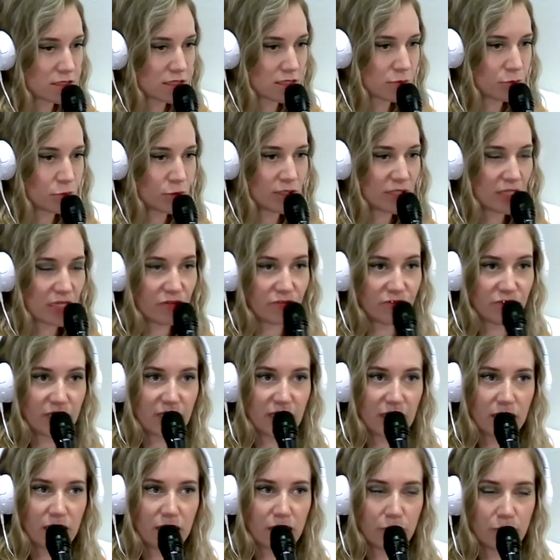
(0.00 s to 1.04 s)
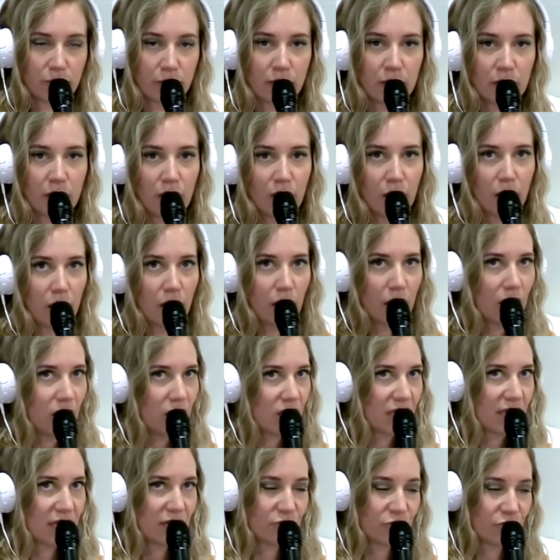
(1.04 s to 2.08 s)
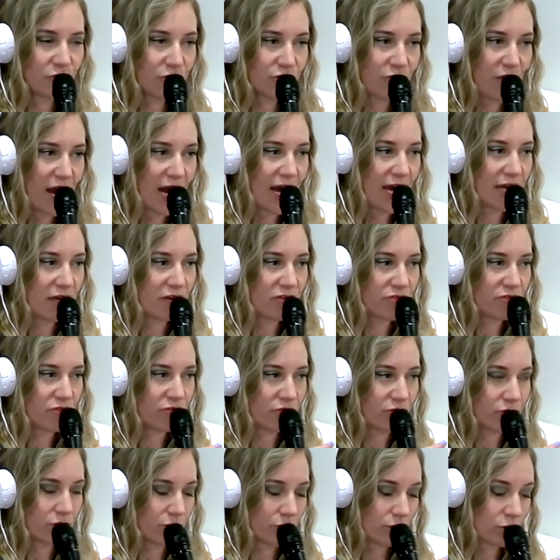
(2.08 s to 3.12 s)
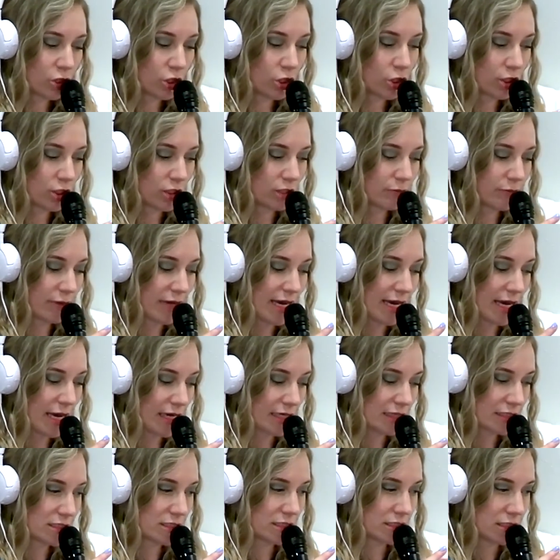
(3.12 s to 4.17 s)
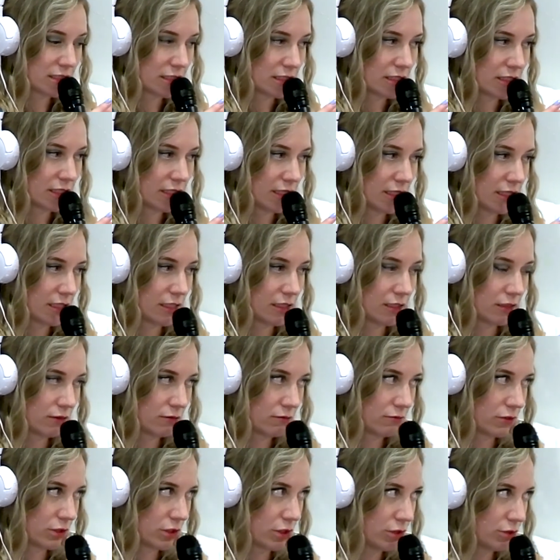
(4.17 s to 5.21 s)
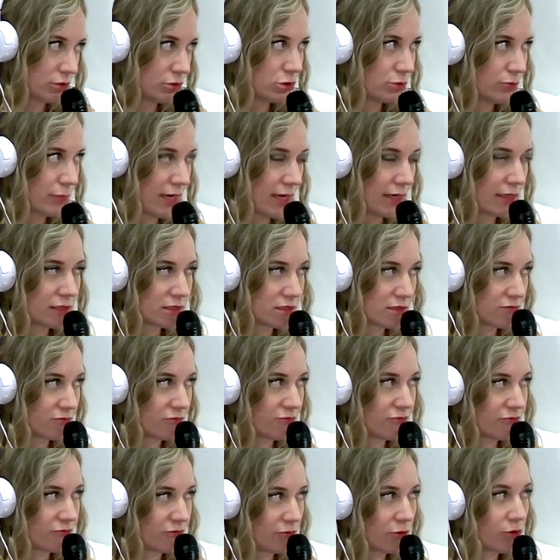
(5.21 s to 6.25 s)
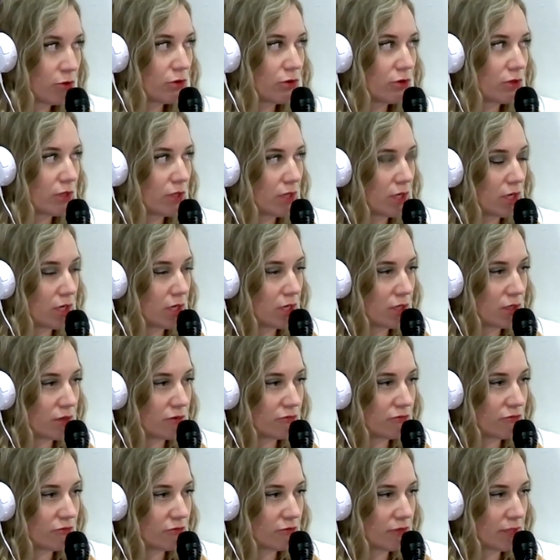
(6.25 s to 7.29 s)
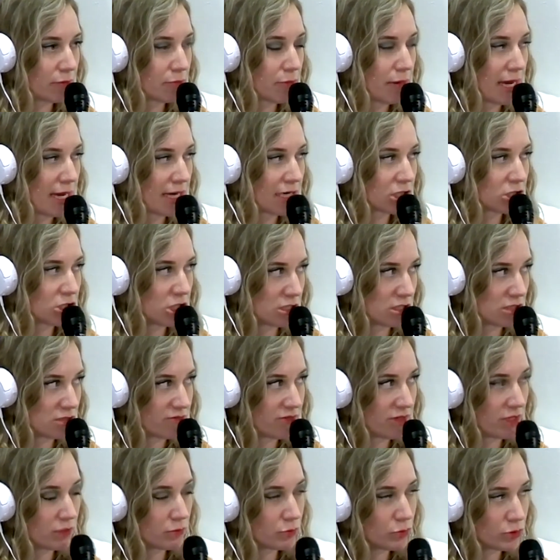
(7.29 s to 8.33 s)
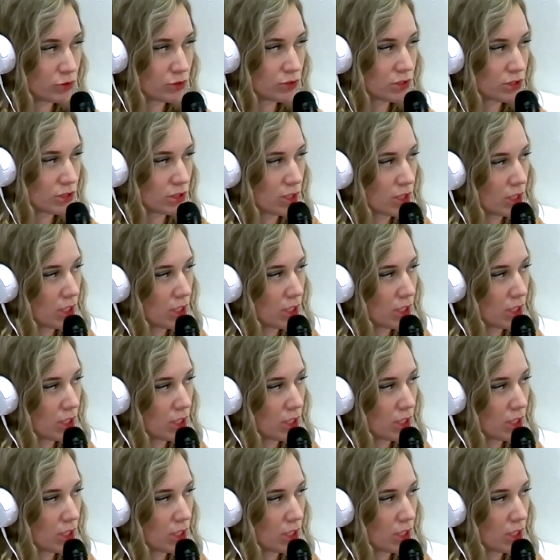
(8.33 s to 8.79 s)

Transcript: Someone gifted him like 5 goodie bags, like huge bags full of like packages of edibles.